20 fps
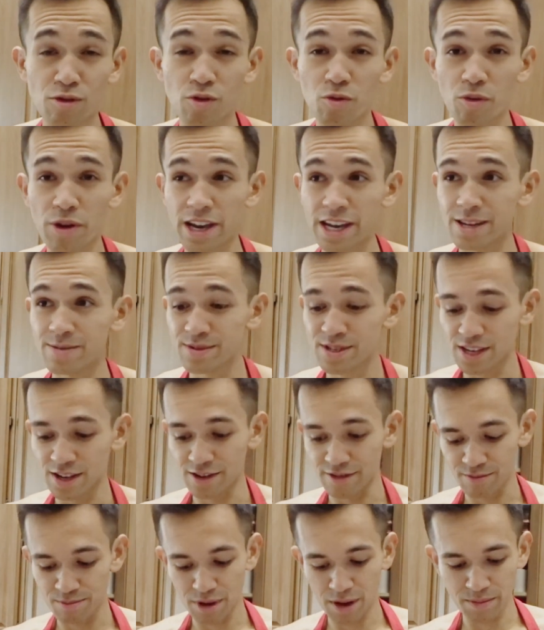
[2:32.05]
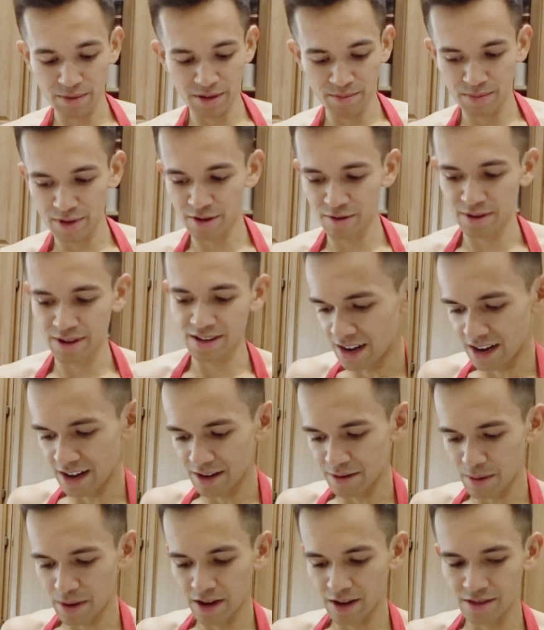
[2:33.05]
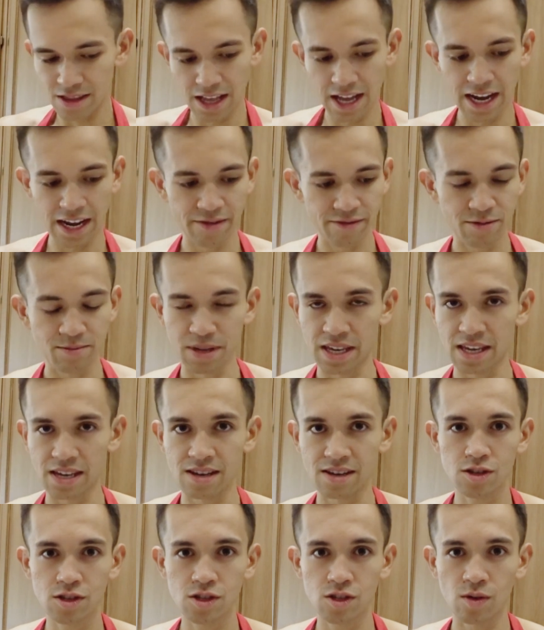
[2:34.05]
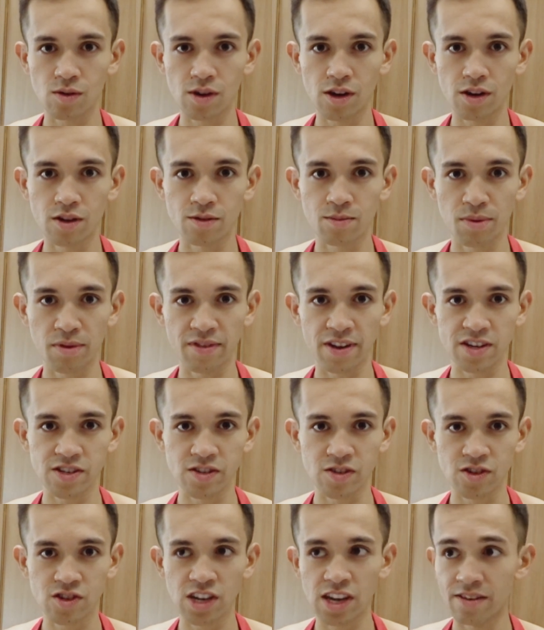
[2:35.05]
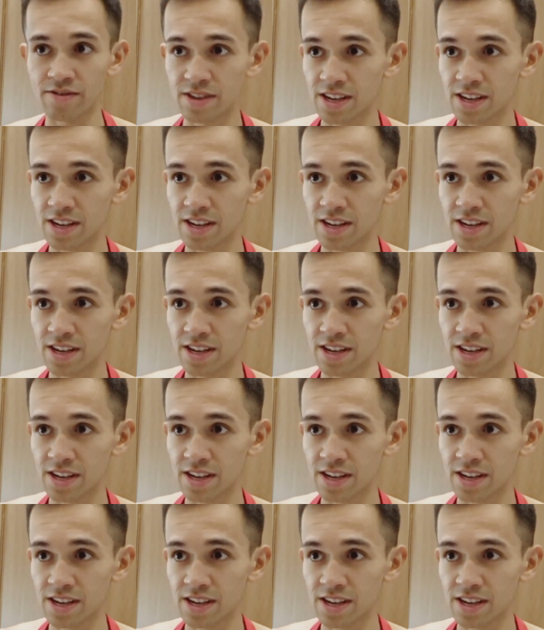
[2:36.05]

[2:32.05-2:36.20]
grams of pumpkin puree. I read online from a so-called professional chef,